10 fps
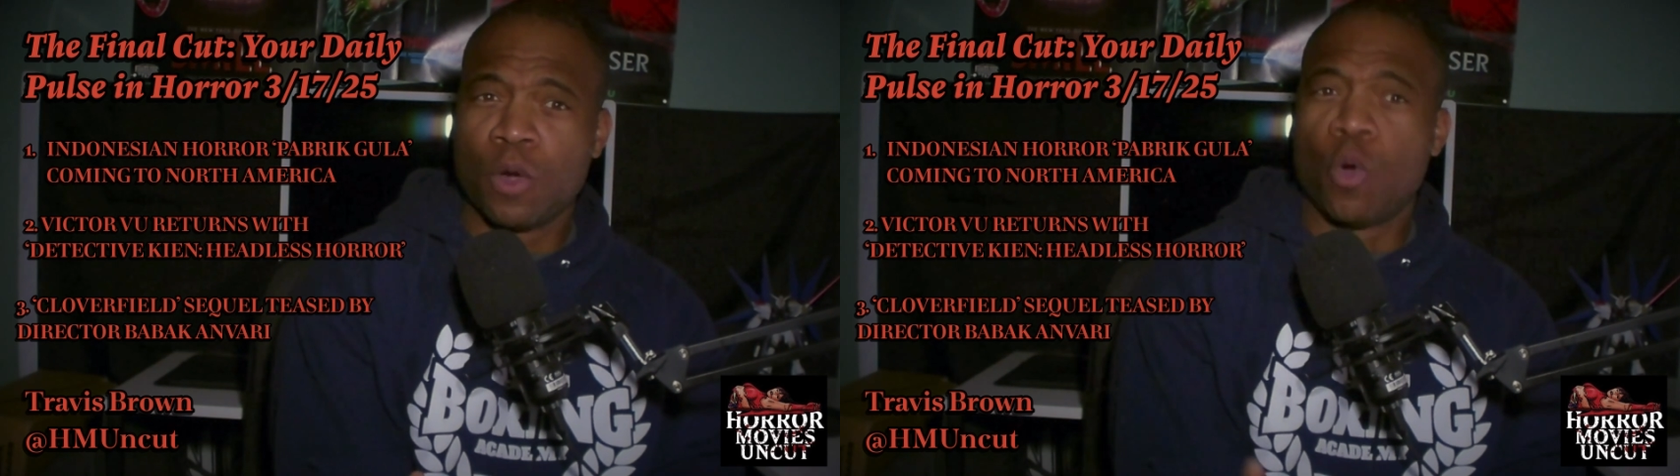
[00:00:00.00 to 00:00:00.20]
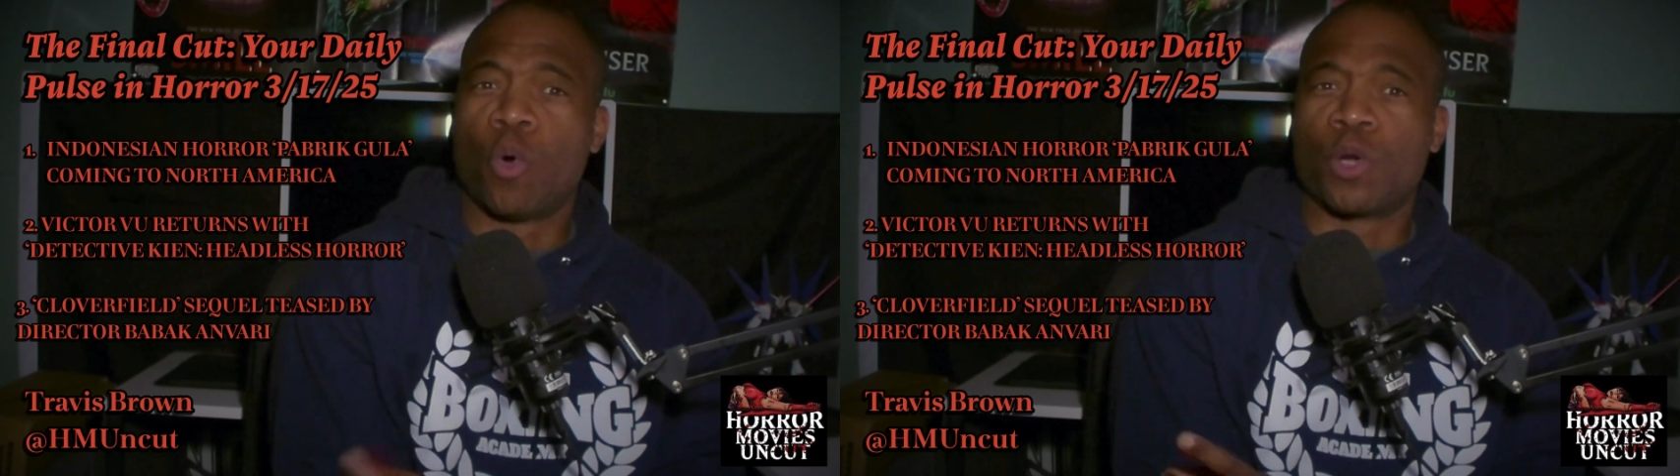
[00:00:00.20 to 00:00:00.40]

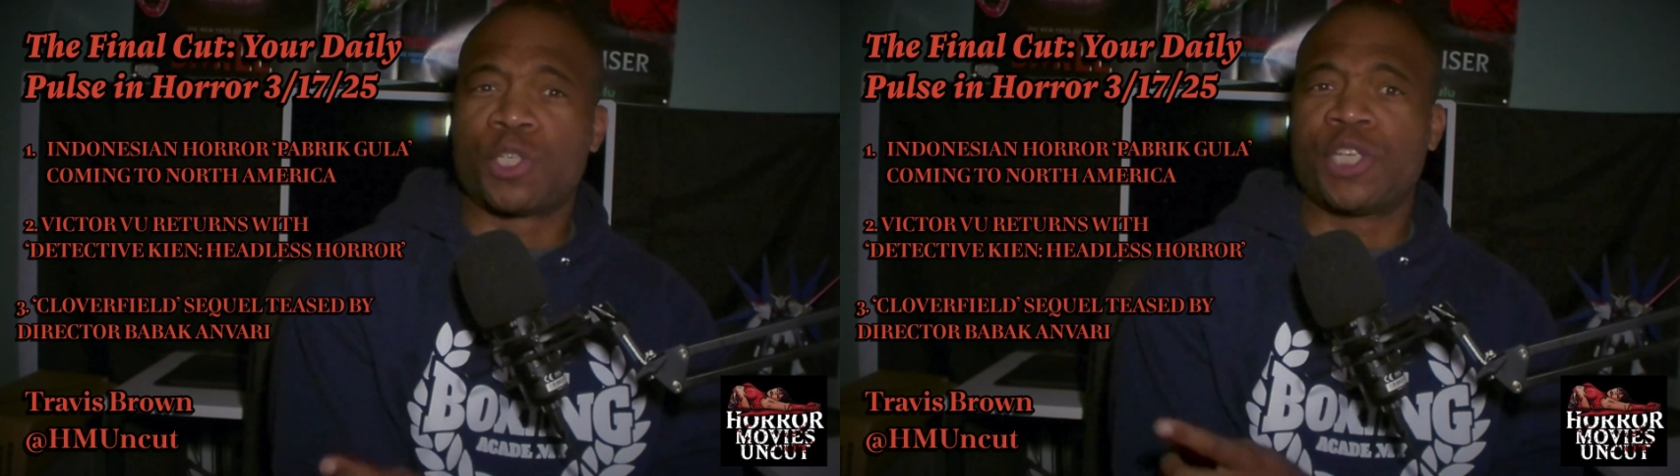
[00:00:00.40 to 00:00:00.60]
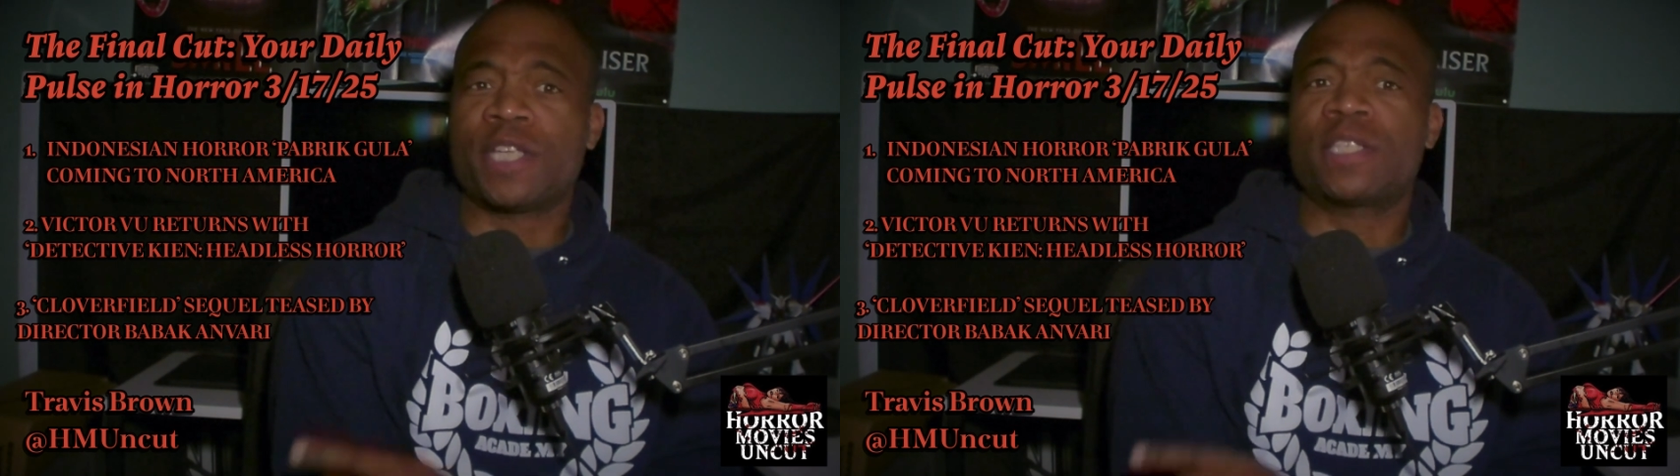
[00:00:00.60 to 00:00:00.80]
or
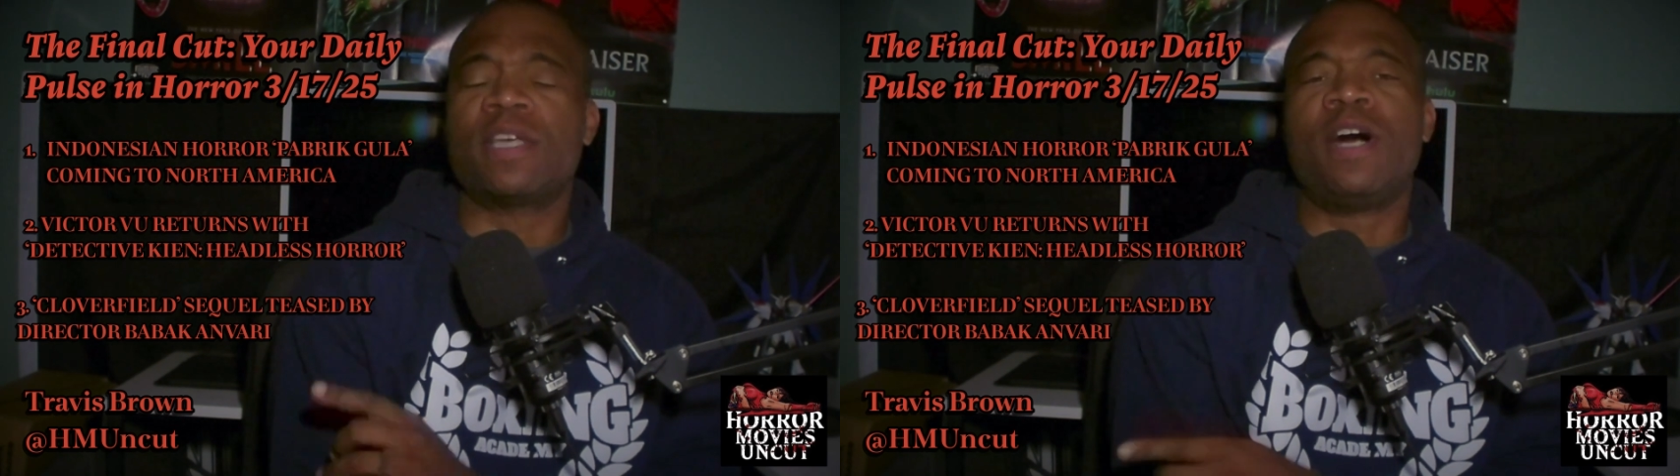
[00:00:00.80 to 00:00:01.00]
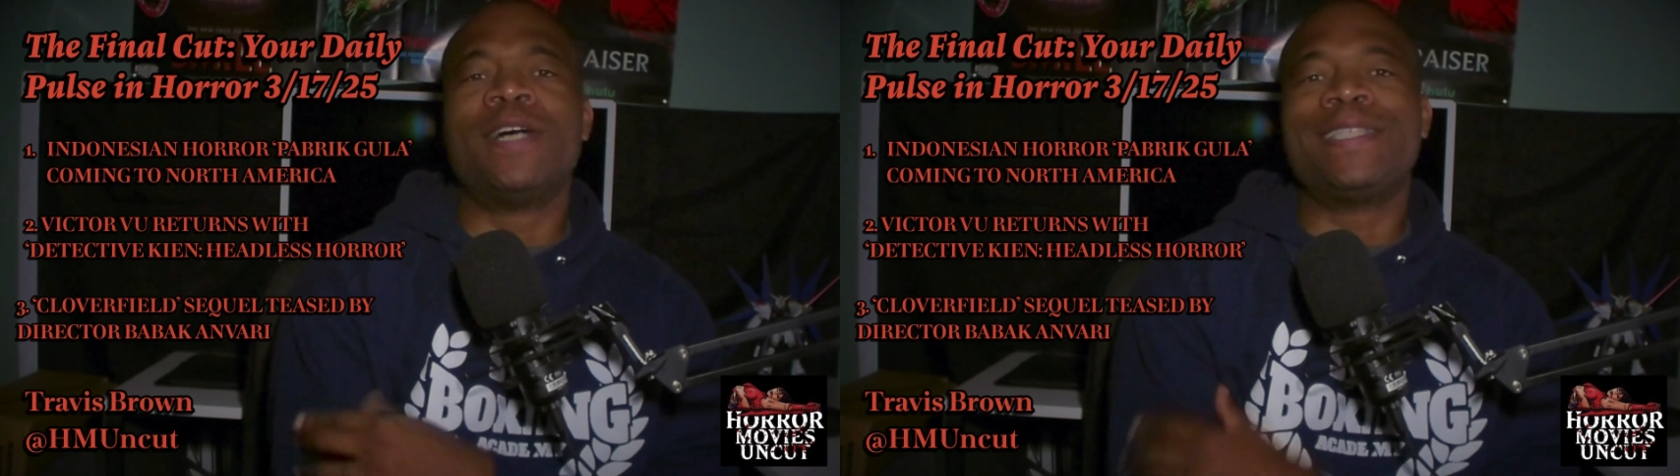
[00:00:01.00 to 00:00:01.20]
just
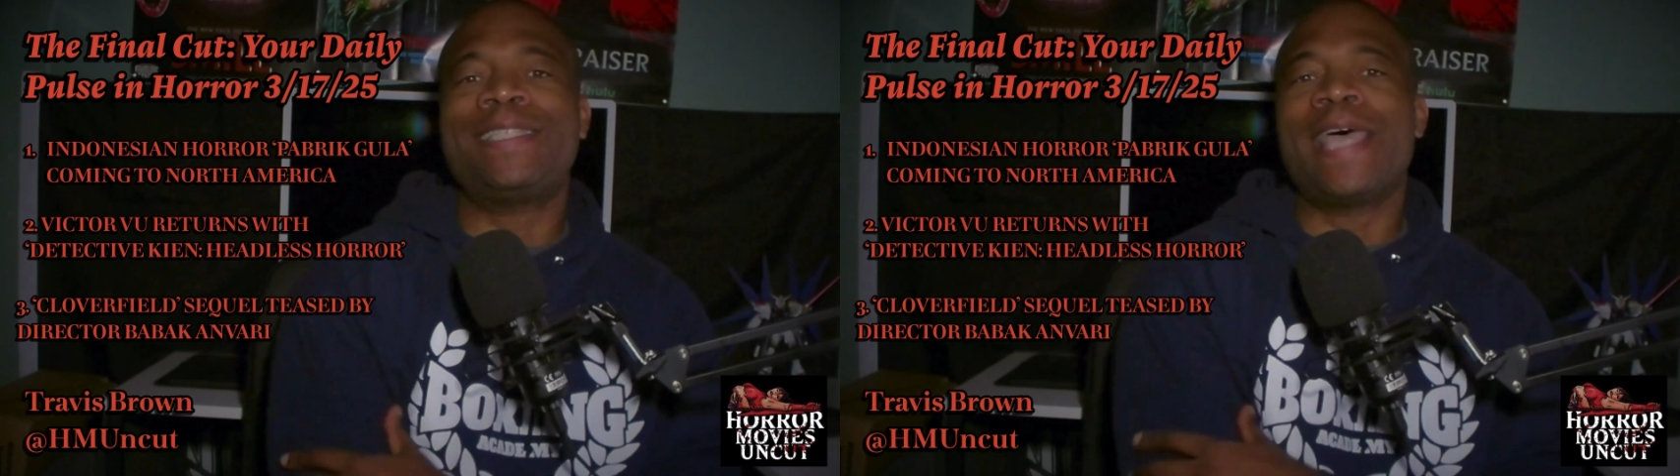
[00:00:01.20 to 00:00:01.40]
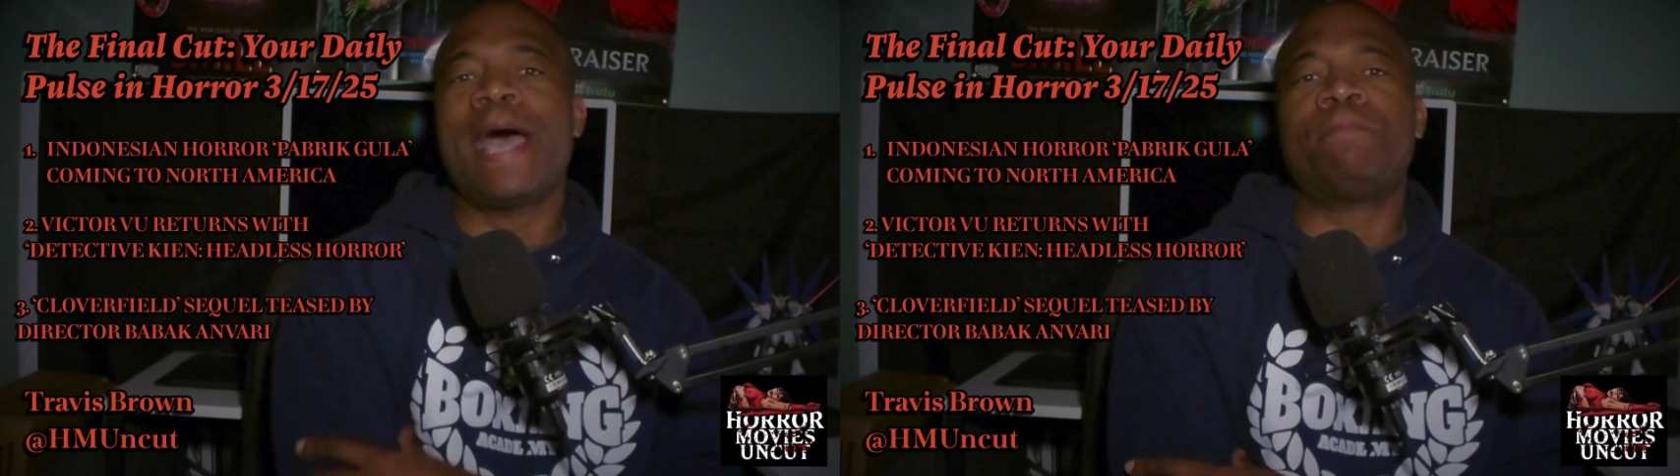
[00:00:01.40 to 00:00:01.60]

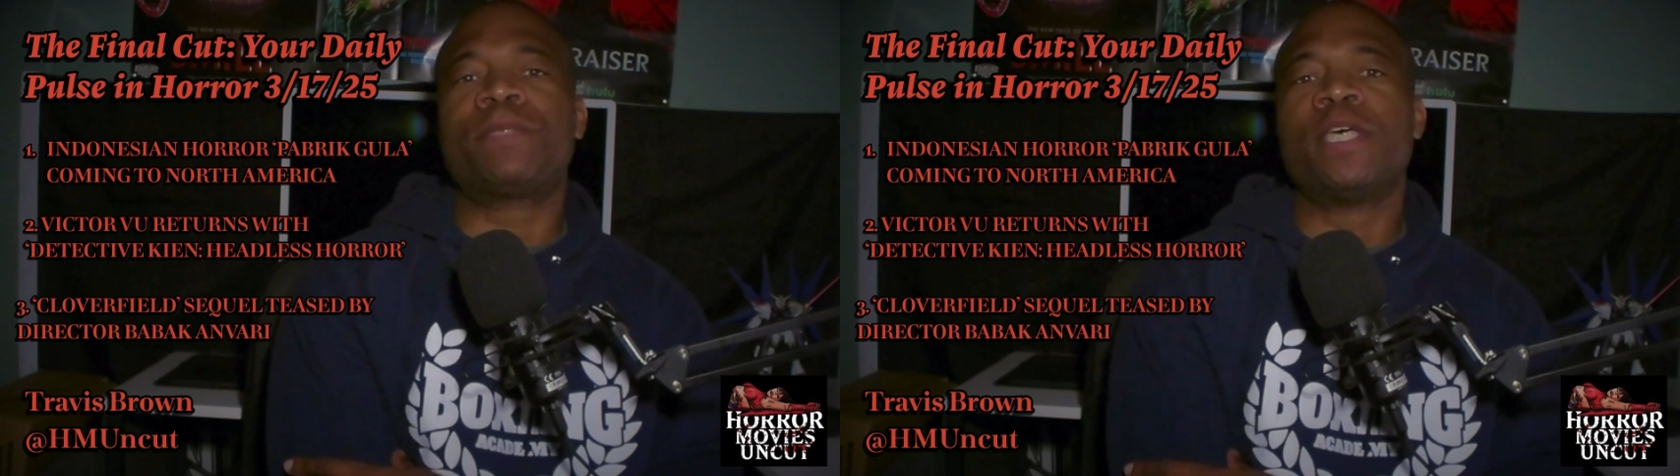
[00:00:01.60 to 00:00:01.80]
untapped